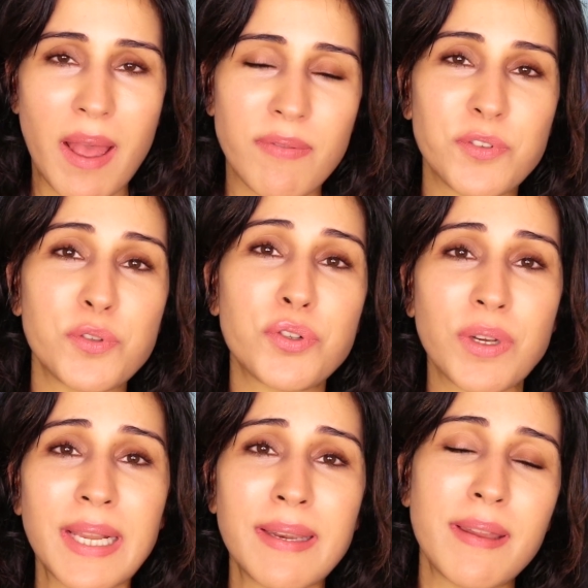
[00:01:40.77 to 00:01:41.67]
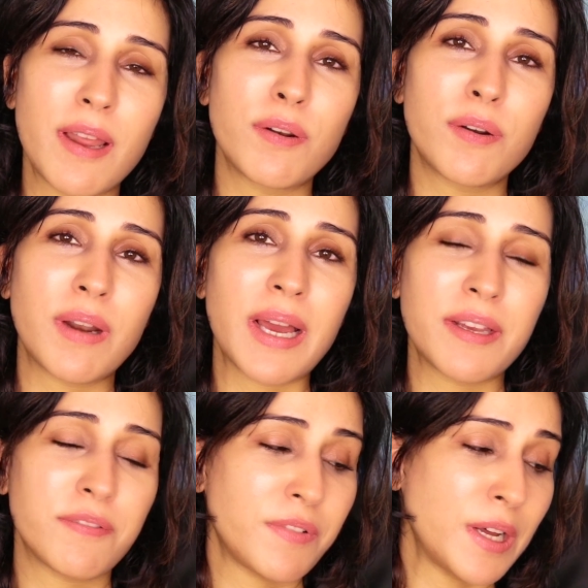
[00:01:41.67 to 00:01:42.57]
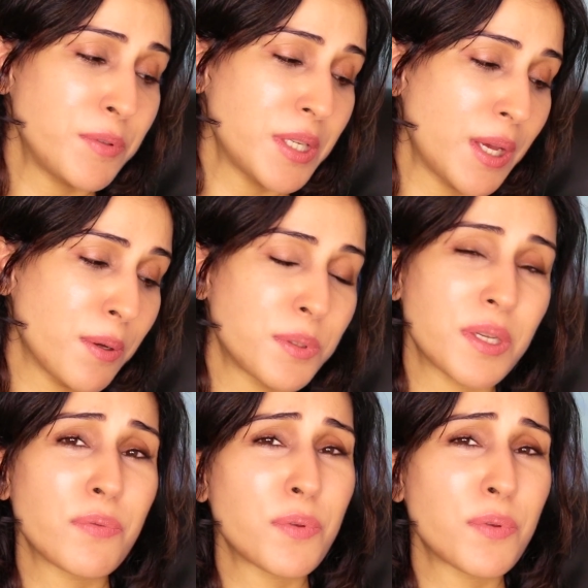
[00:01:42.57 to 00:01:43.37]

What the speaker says: and through trial and error I have found out